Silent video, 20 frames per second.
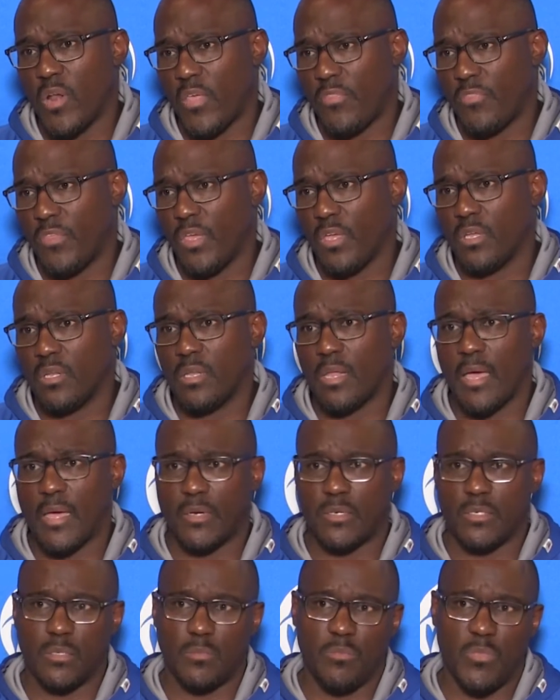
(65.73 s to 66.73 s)
And I think a
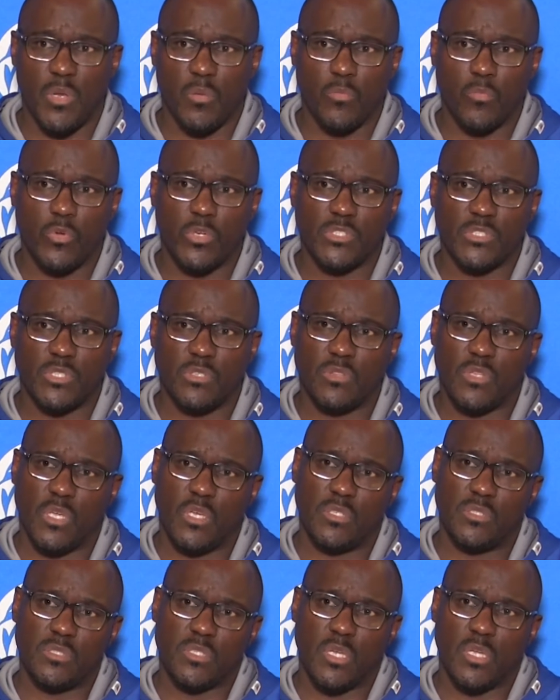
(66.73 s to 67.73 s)
lot of the memories and
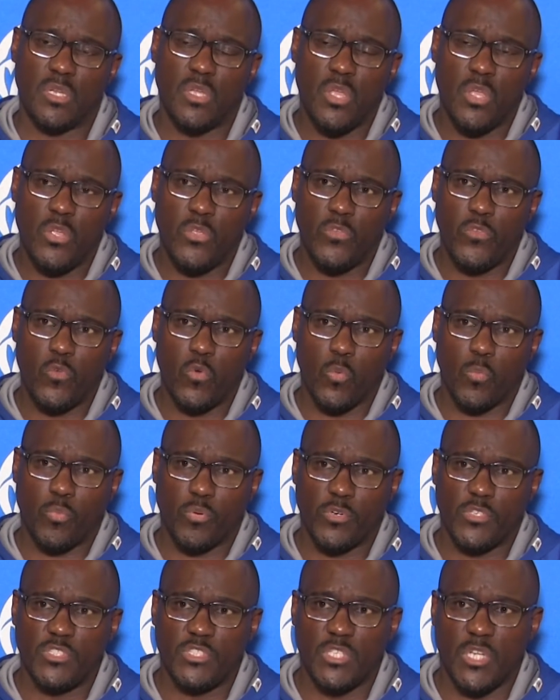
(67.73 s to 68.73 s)
things that you
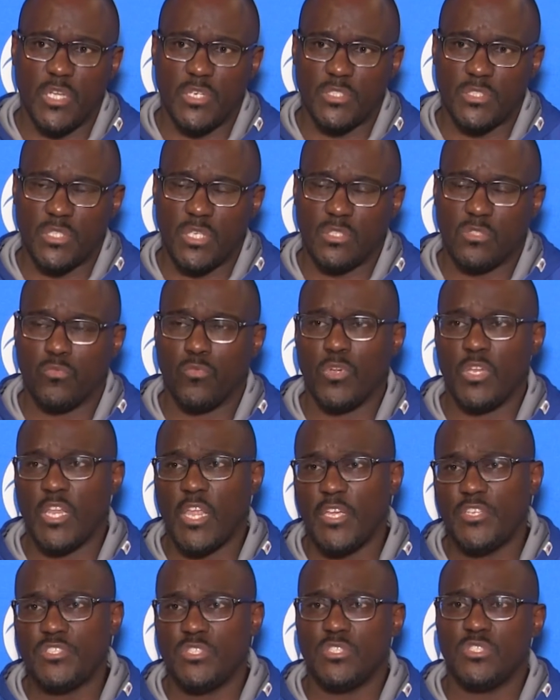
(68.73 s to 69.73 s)
appreciate is that the
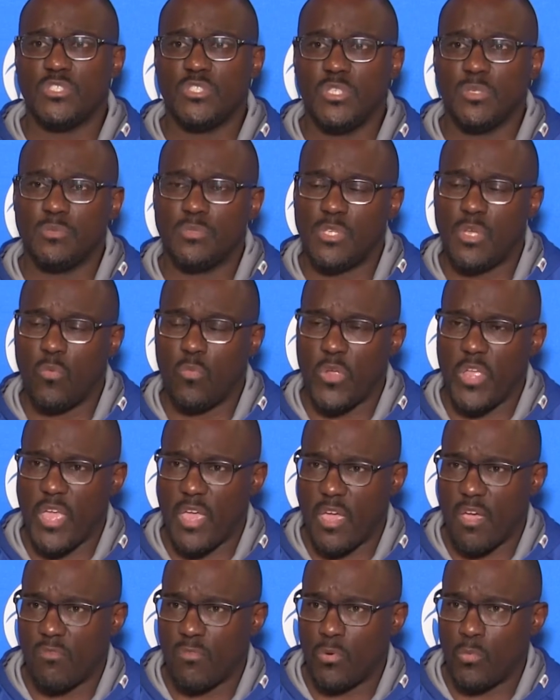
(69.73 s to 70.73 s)
relationships that we
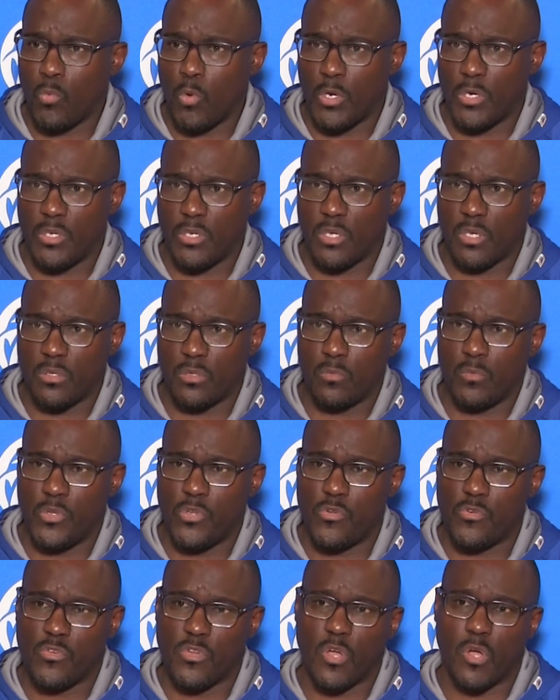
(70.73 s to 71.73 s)
have with one another when
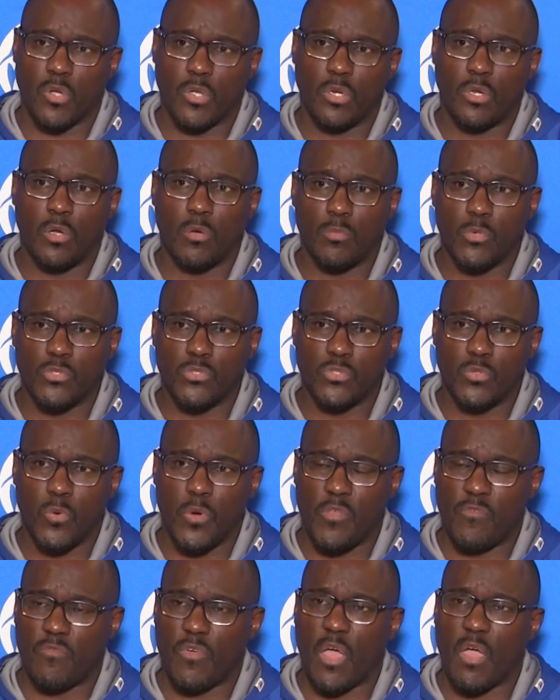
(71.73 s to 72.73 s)
you're talking almost
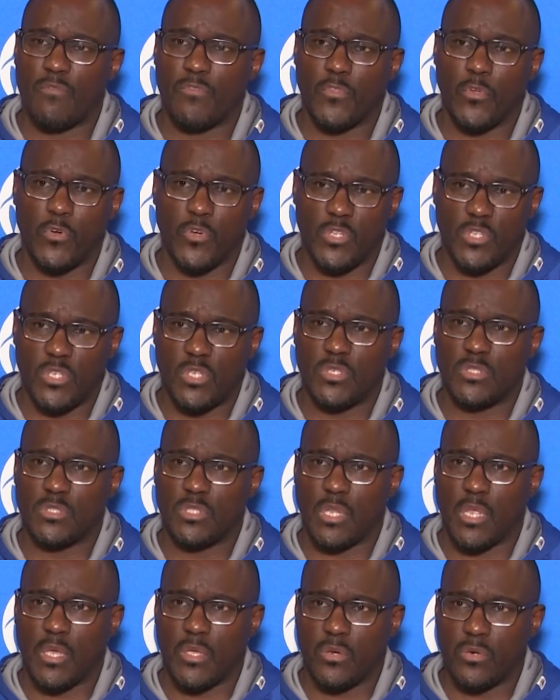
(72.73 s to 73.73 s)
25, 30
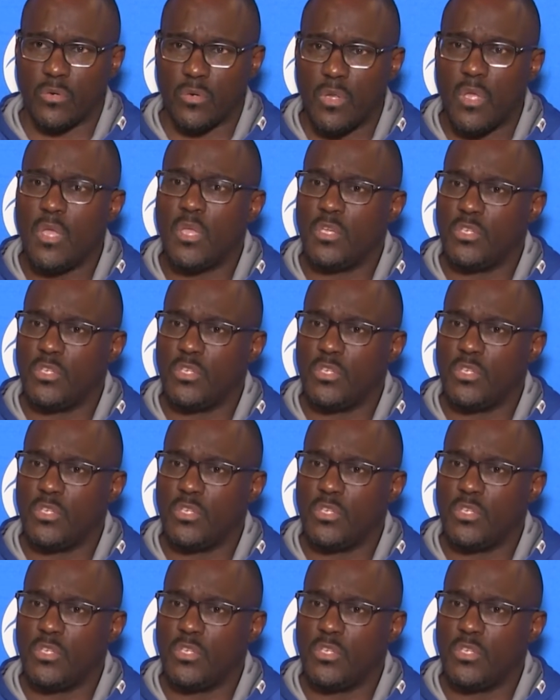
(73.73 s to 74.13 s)
years later.